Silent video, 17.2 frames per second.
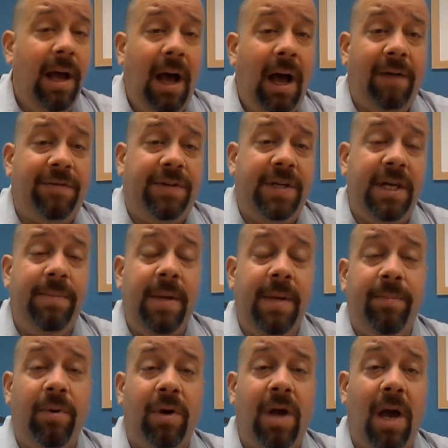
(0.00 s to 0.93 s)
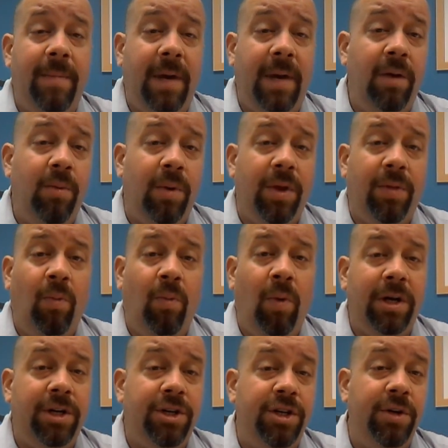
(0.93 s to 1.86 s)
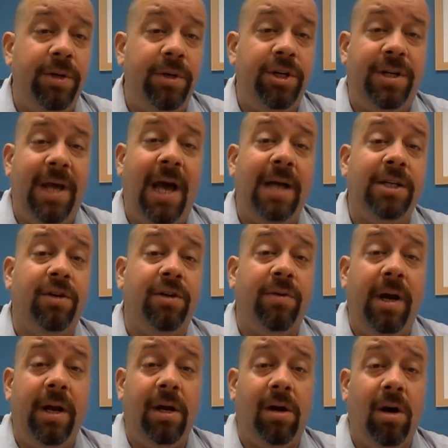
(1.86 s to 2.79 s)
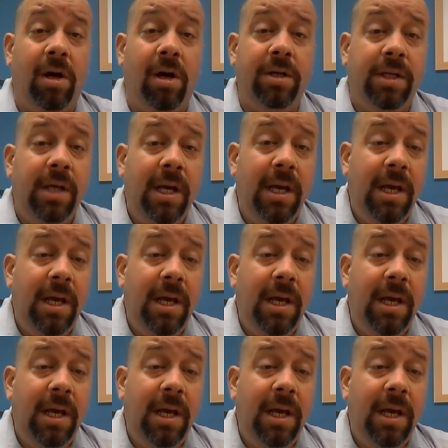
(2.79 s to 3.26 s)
I've seen people come in with 1 to 2 inch stacks of credit cards,